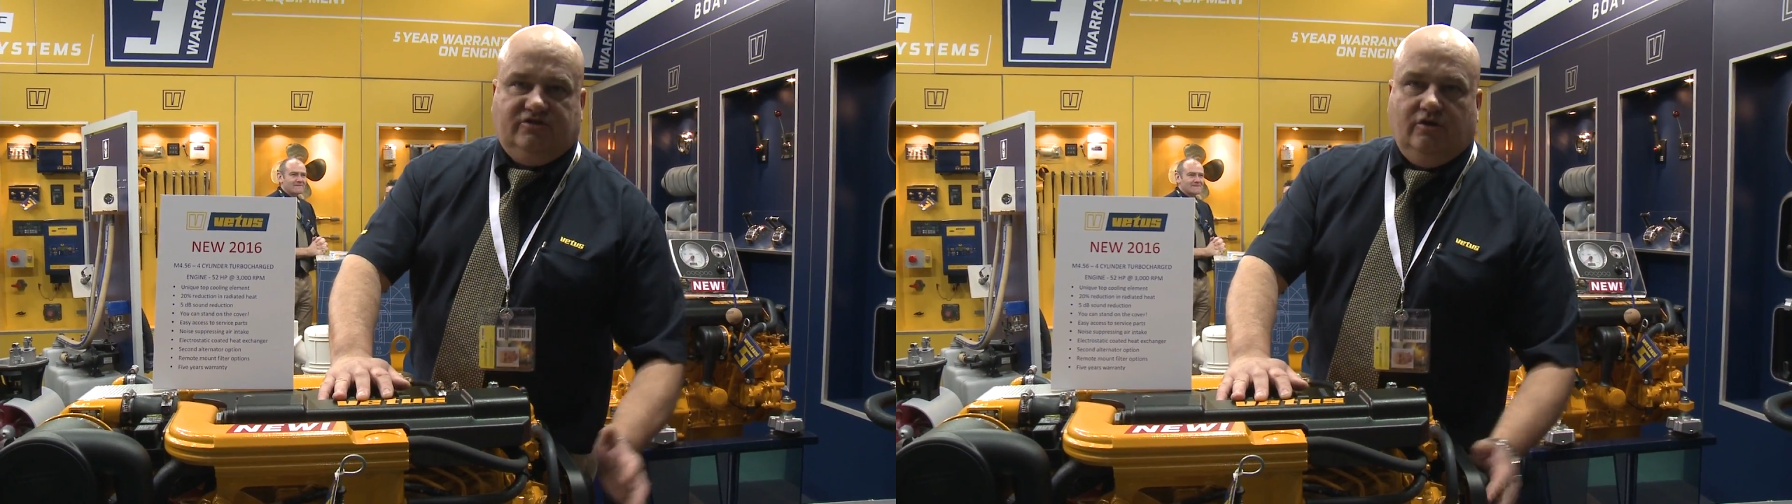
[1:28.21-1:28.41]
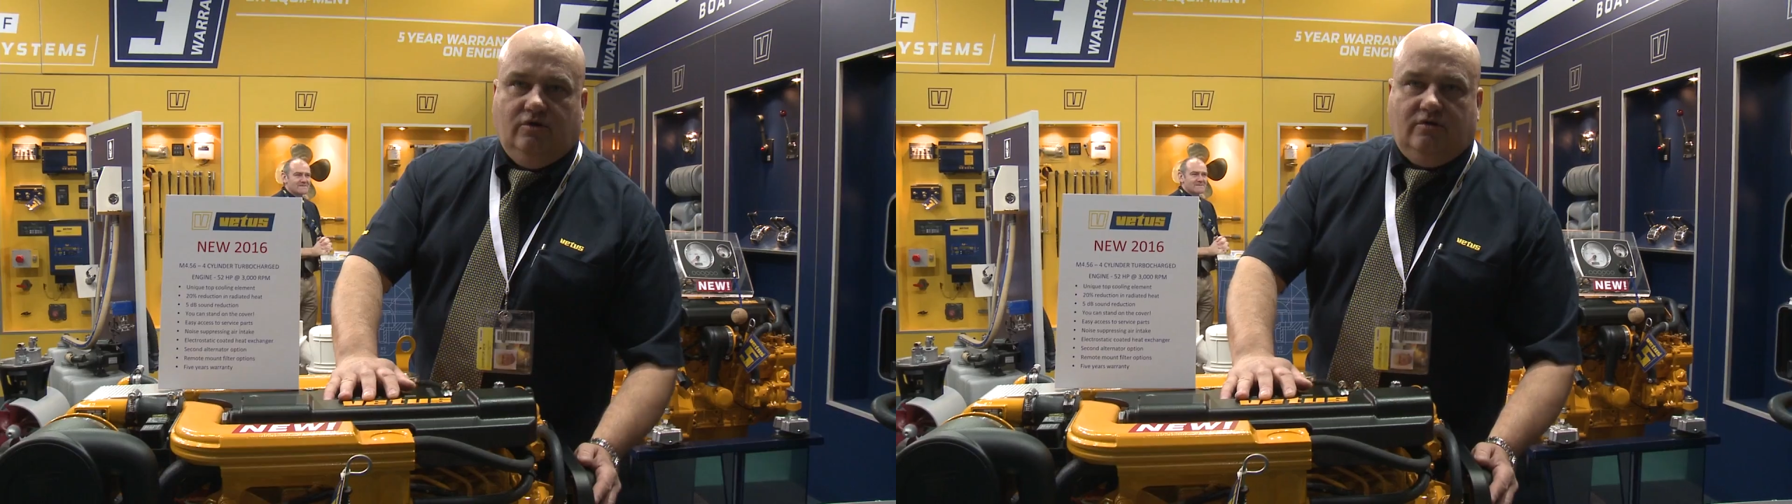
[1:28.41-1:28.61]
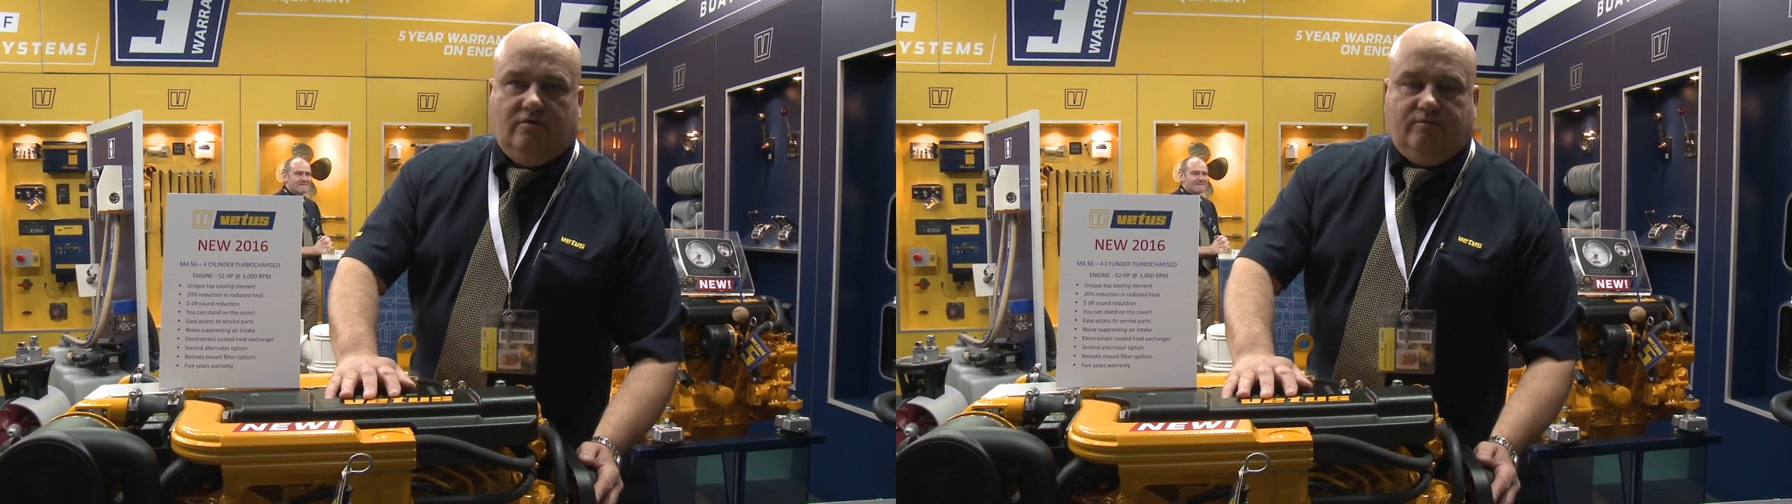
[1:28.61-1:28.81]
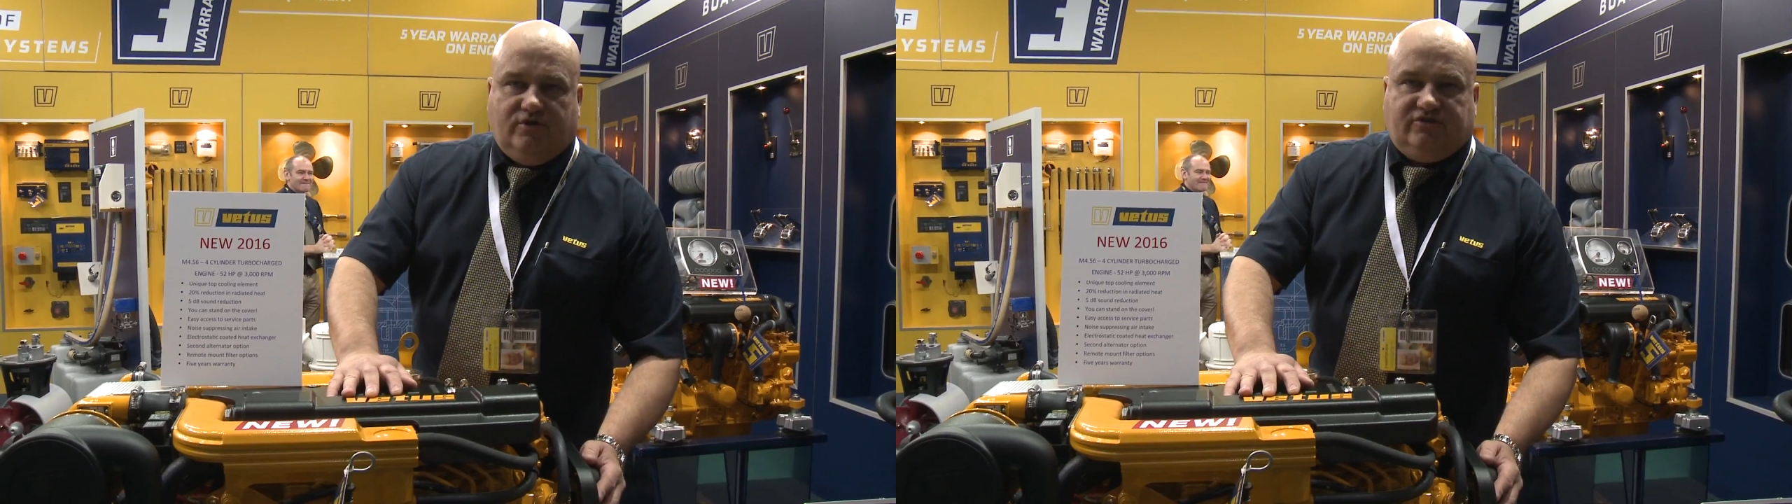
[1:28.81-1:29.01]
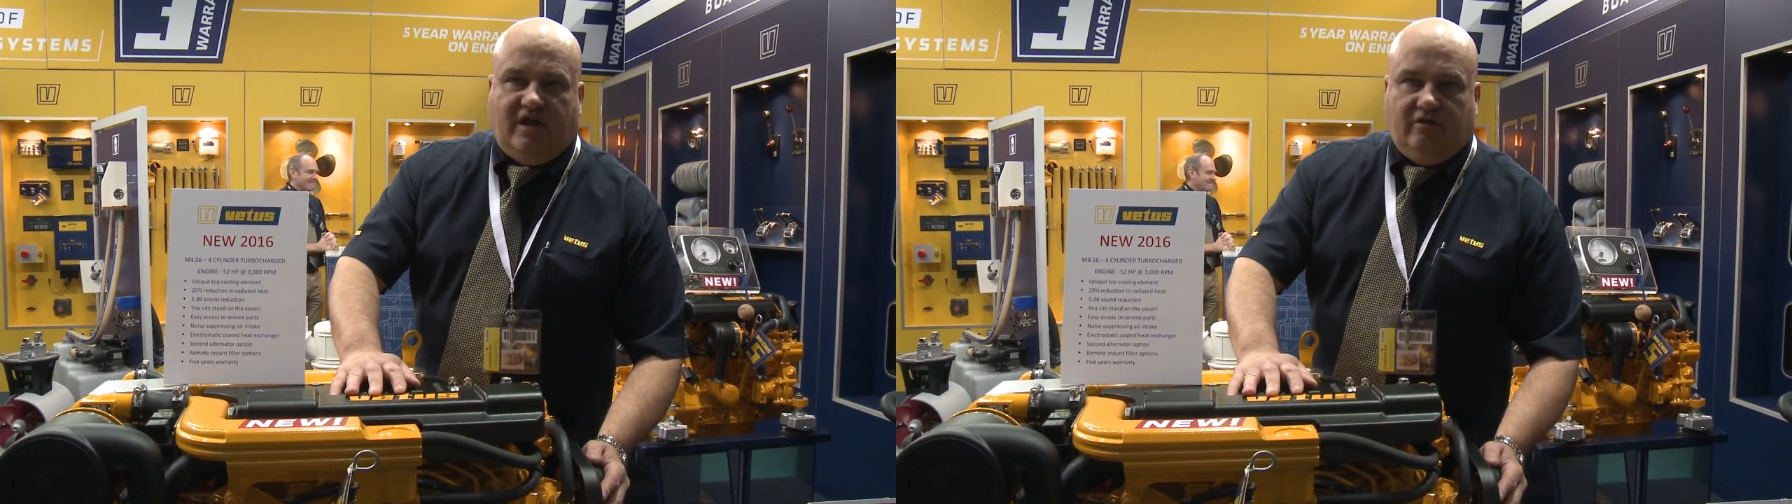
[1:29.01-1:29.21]
to
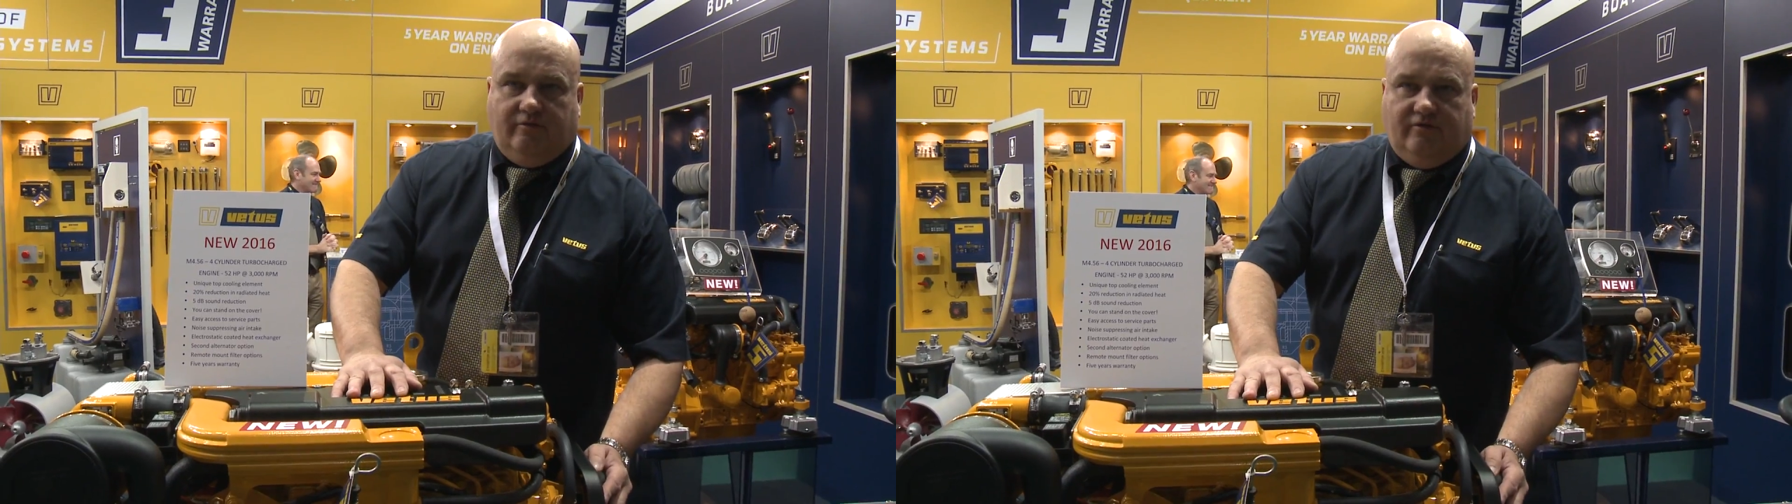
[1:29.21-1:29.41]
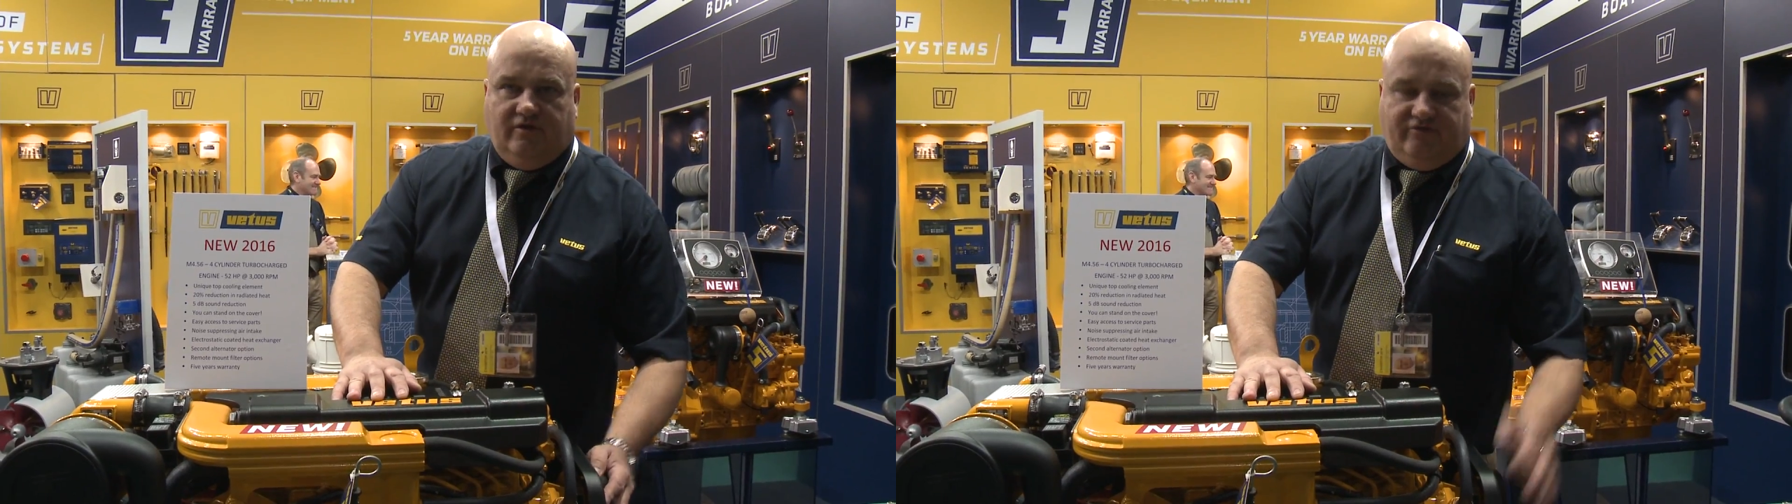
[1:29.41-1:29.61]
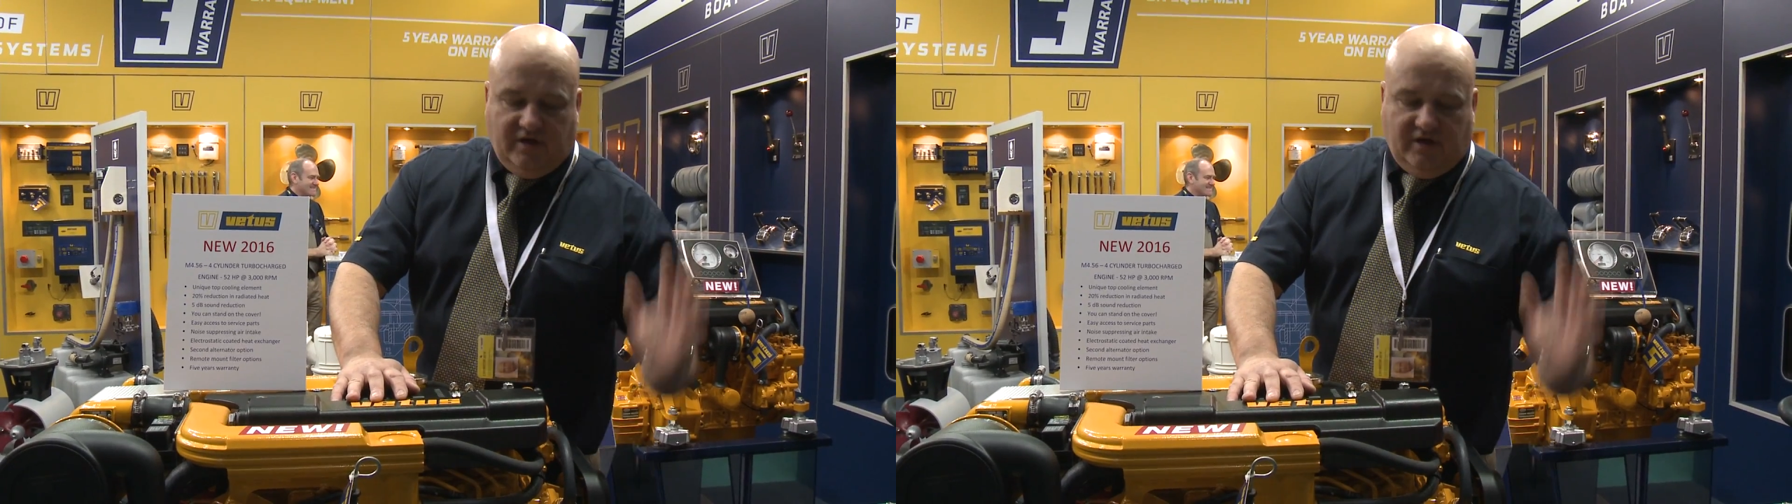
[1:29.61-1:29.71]
protect your